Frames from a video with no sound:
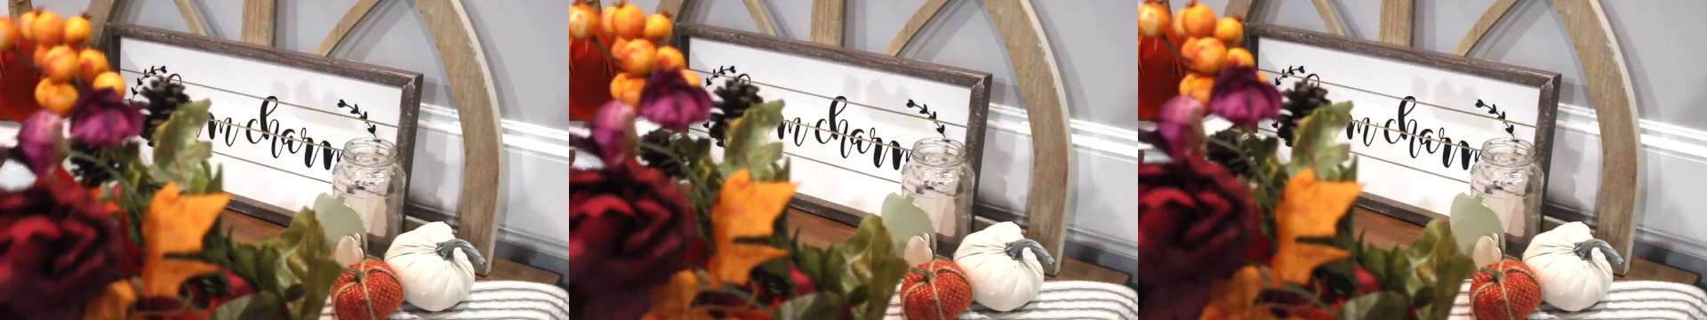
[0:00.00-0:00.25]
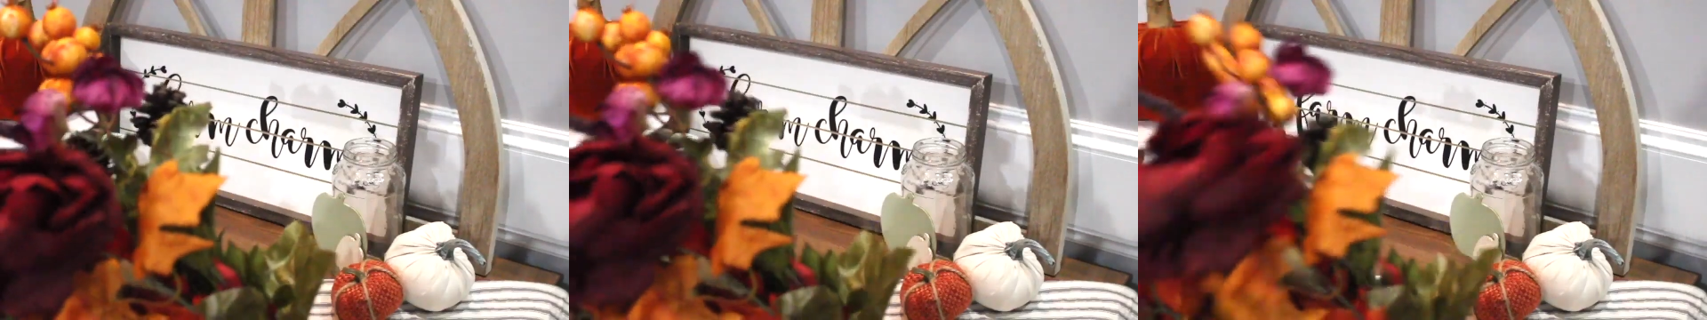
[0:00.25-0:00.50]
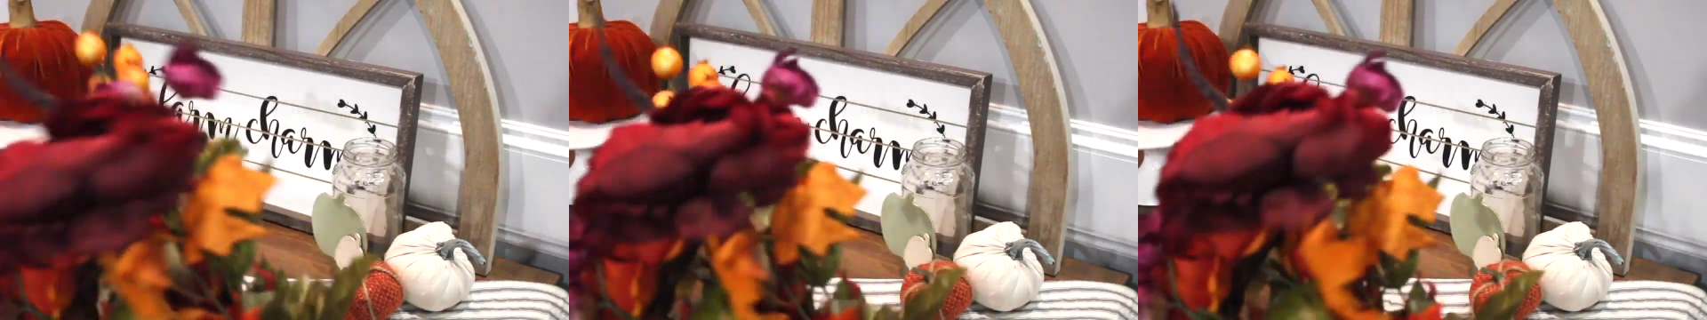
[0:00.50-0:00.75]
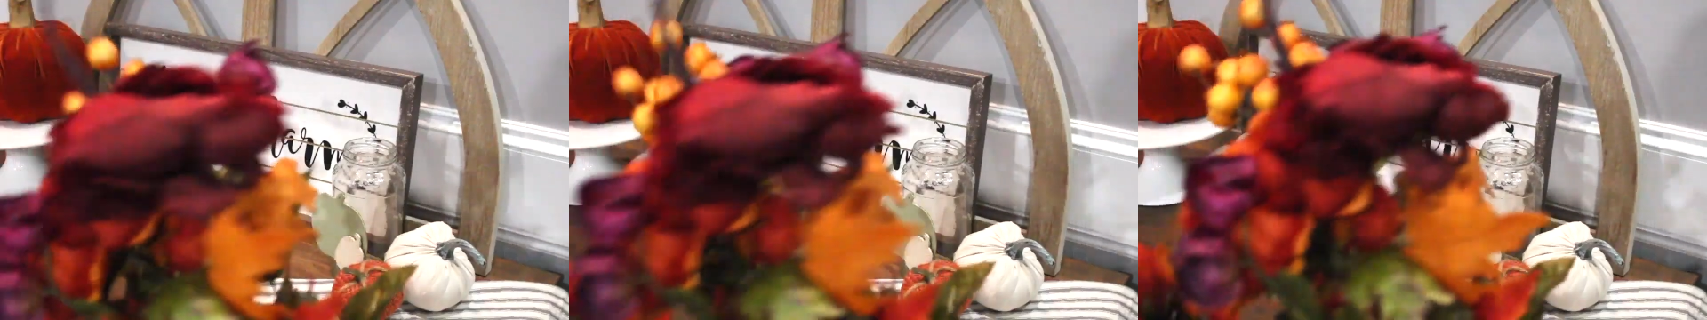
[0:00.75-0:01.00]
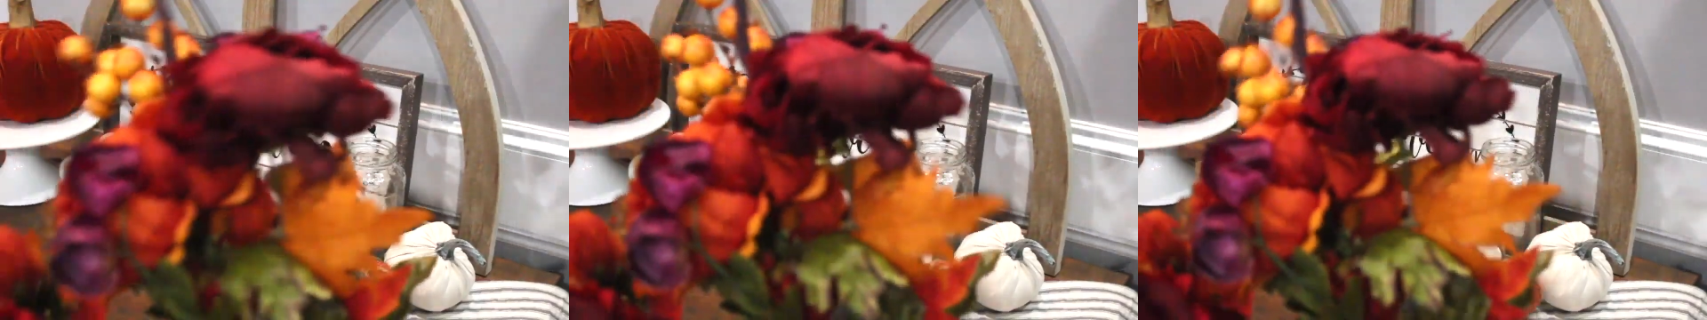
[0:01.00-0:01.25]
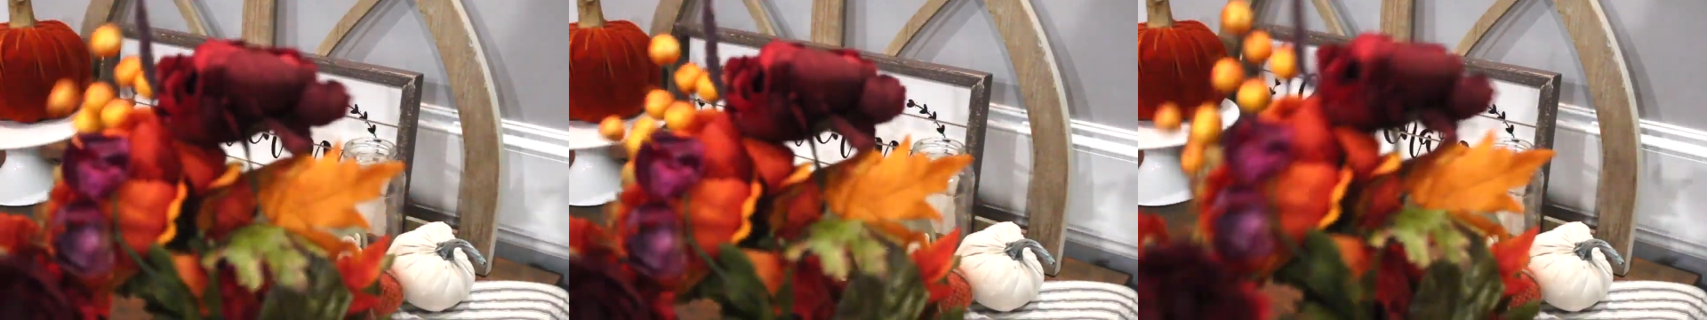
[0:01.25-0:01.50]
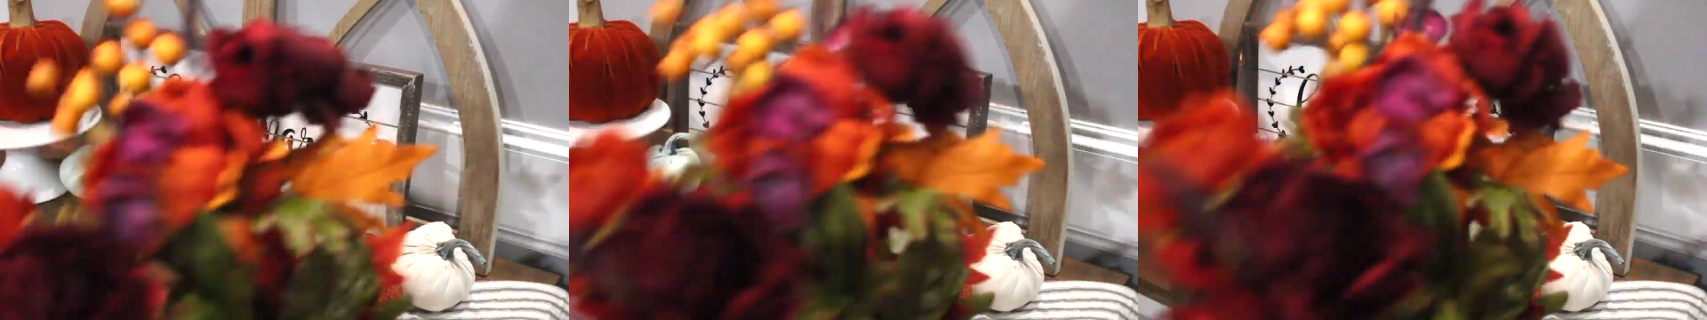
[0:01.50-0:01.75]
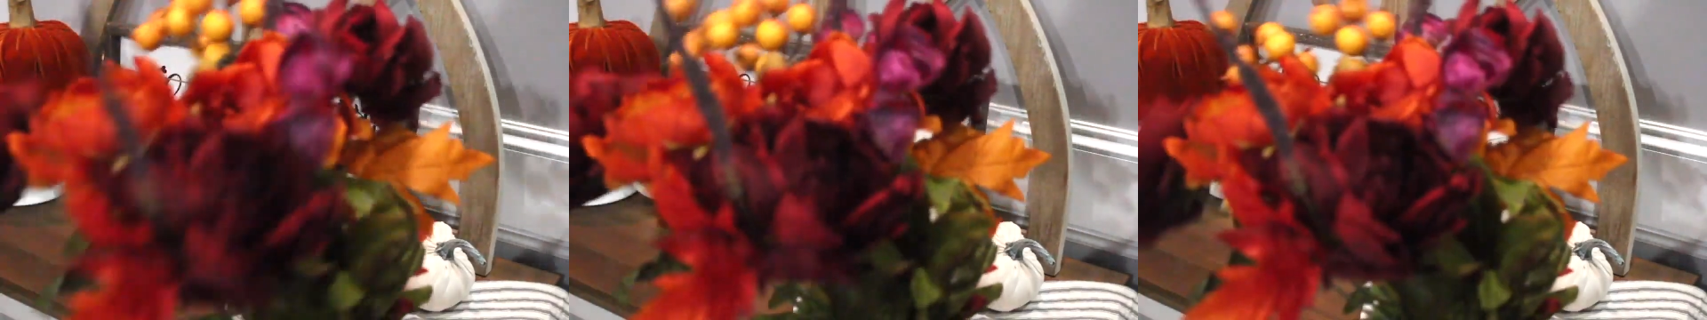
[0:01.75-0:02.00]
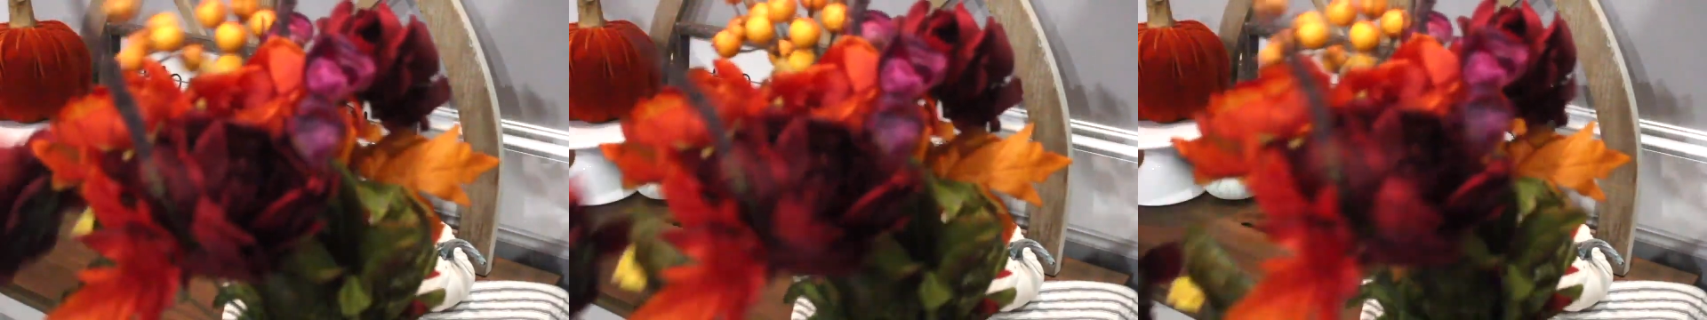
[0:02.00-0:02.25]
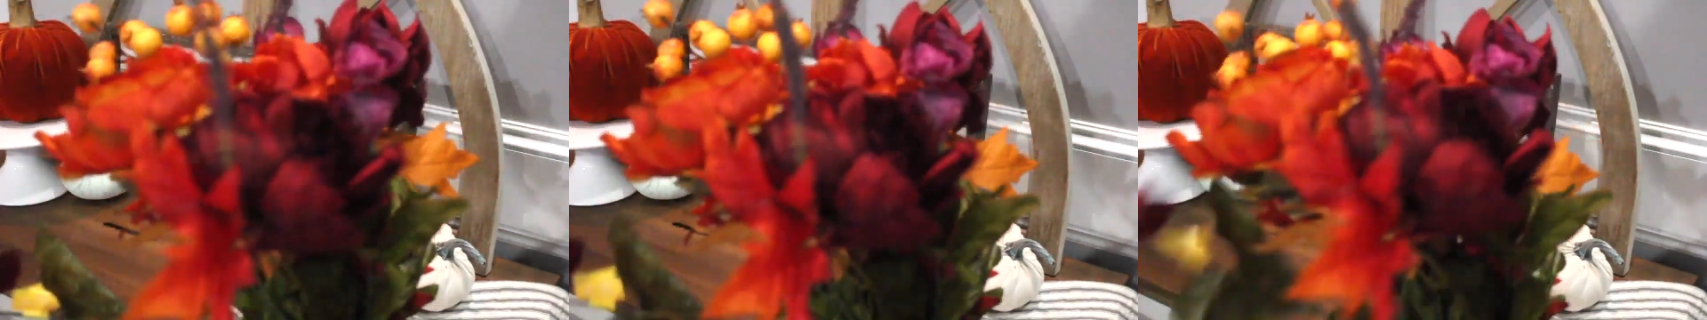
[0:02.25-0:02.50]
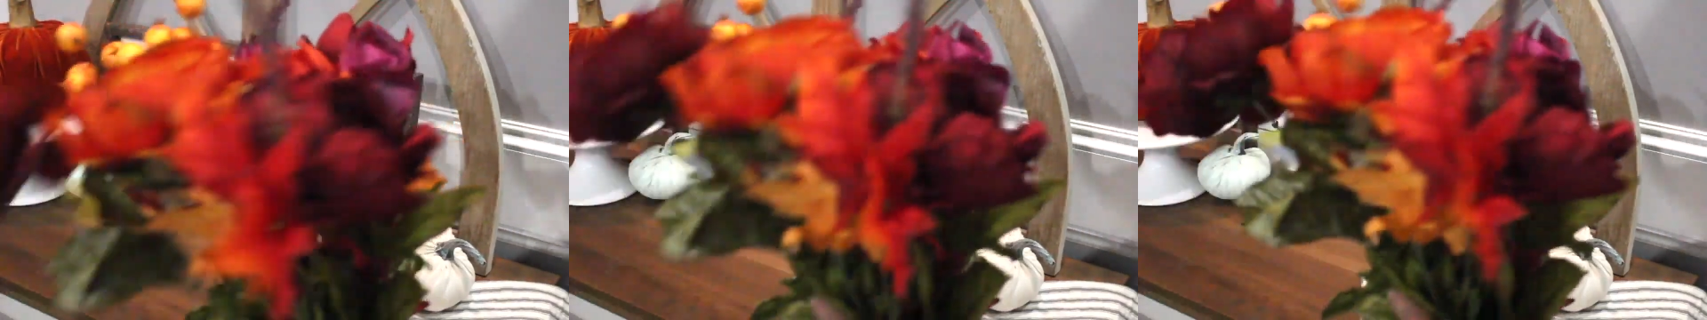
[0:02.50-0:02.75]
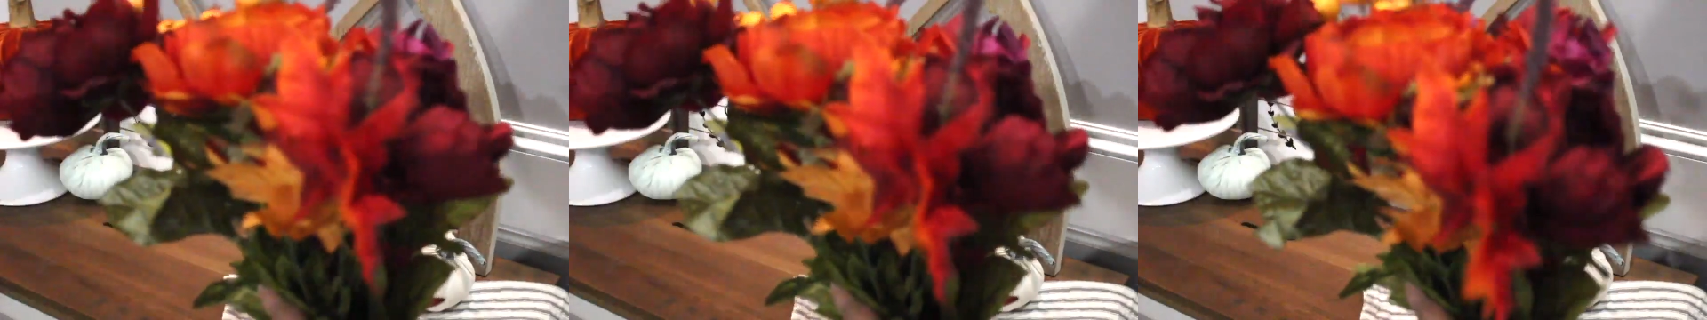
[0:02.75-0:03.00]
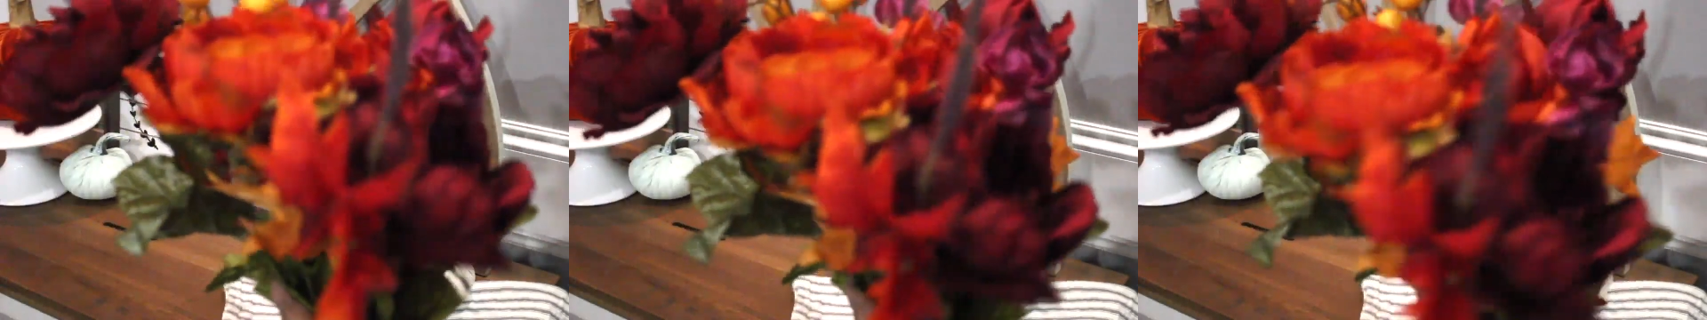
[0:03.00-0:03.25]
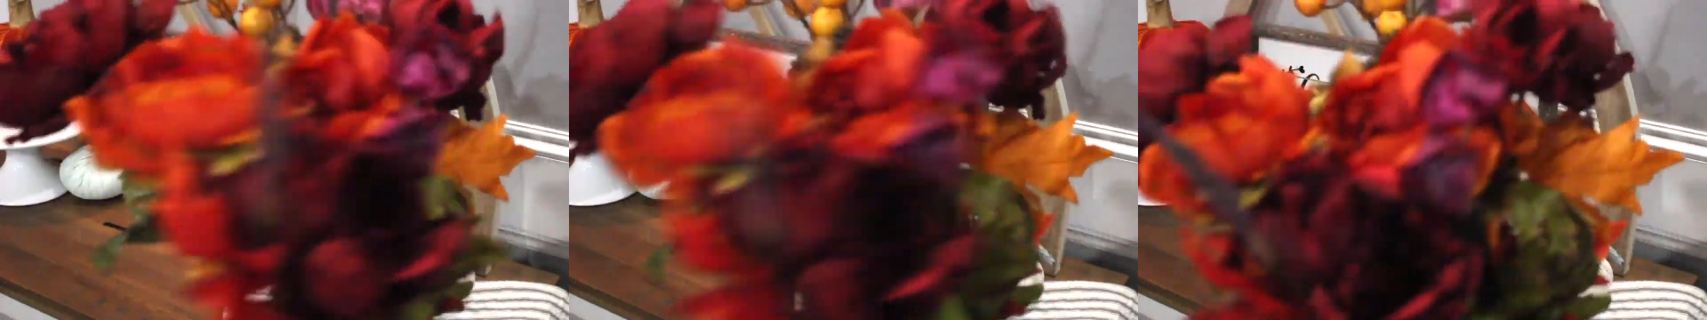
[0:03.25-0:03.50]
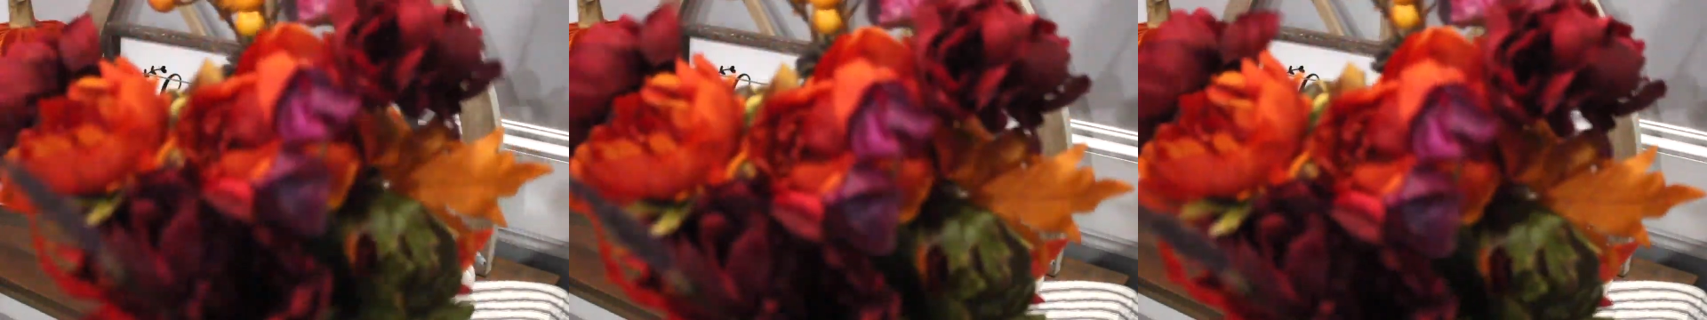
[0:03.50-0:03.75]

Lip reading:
(no speaker visible)